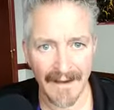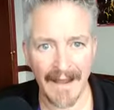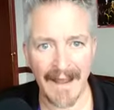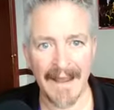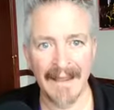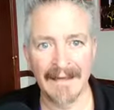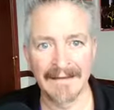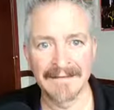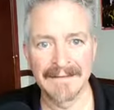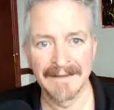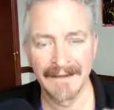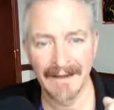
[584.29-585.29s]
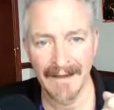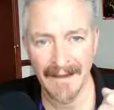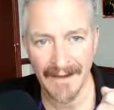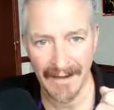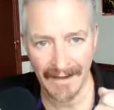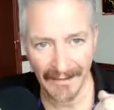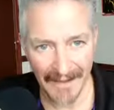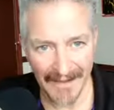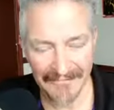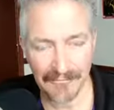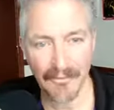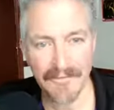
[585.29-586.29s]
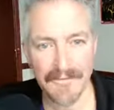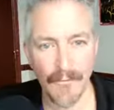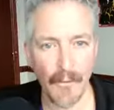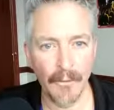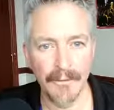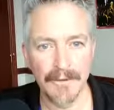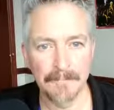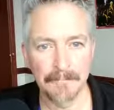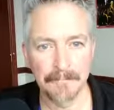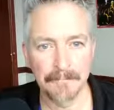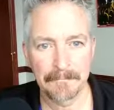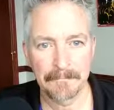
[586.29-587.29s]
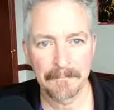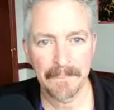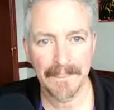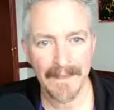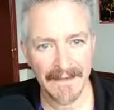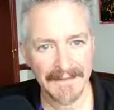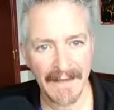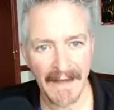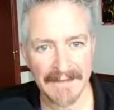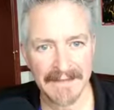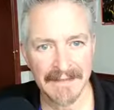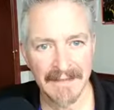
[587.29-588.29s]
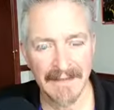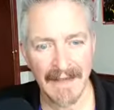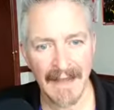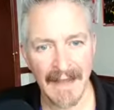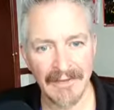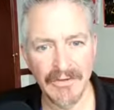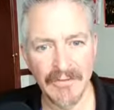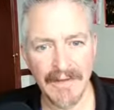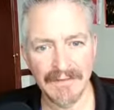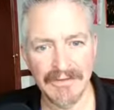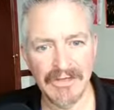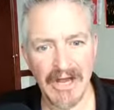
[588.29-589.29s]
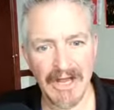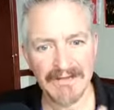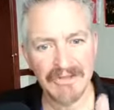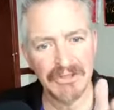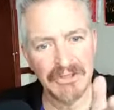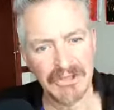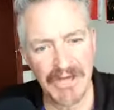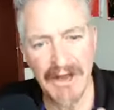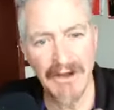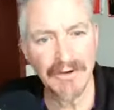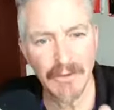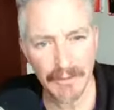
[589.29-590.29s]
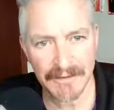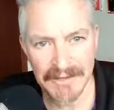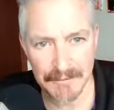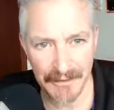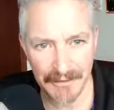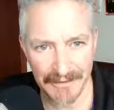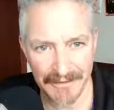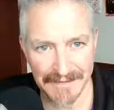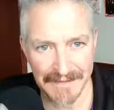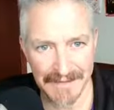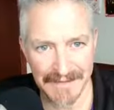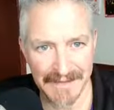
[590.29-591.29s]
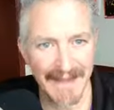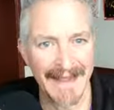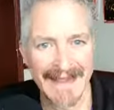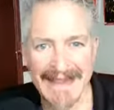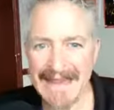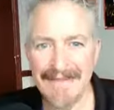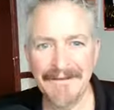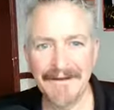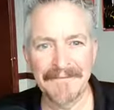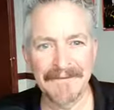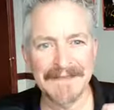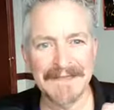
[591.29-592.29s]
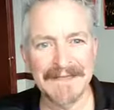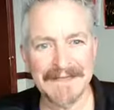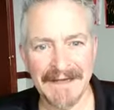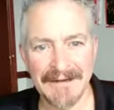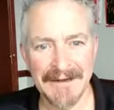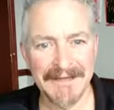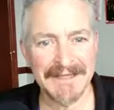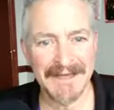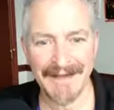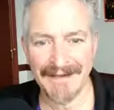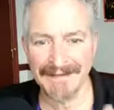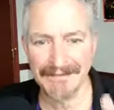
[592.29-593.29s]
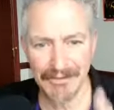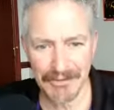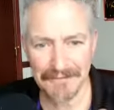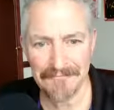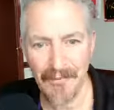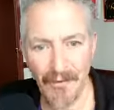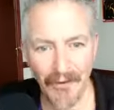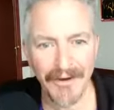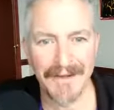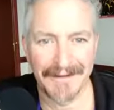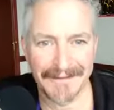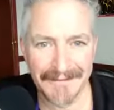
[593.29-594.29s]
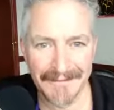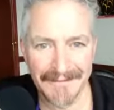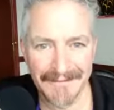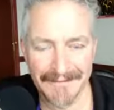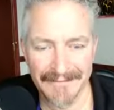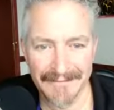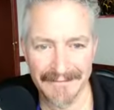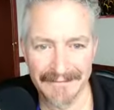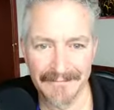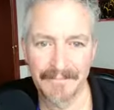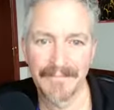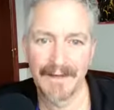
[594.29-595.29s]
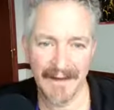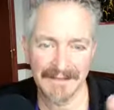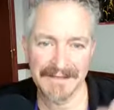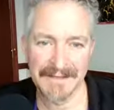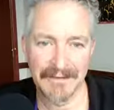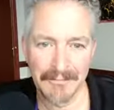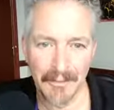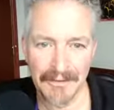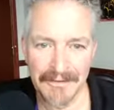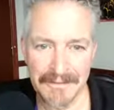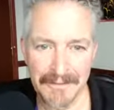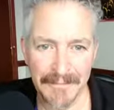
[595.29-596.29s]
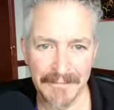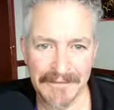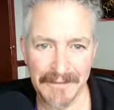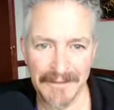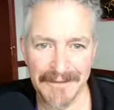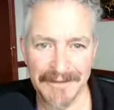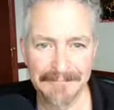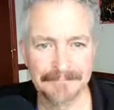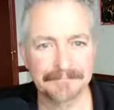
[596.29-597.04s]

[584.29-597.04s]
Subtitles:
And life moves forward. It does. And you get the chance to share your experiences, even if it's as subtle as saying, good morning. And I say good morning to the people joining in.